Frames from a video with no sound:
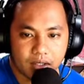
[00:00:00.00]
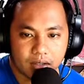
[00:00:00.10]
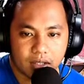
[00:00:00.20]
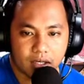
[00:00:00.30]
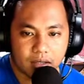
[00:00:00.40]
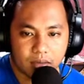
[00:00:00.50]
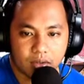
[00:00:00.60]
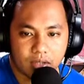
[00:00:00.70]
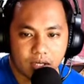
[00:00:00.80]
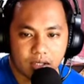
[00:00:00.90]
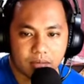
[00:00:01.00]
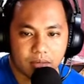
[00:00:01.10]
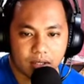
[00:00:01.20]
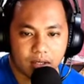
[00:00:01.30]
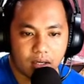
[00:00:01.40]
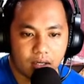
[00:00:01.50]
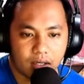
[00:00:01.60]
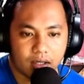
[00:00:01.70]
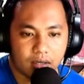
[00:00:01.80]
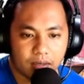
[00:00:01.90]
Diamond Ladybug.
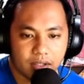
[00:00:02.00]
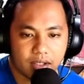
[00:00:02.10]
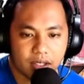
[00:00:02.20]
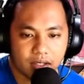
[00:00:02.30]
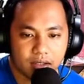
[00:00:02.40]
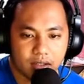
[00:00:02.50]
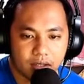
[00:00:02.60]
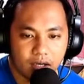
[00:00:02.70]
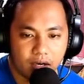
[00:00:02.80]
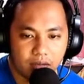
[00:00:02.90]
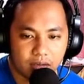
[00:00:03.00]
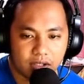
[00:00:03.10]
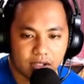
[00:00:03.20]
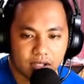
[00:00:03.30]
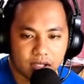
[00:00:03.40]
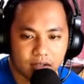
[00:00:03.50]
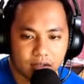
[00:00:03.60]
Ay, amazing. How much is that?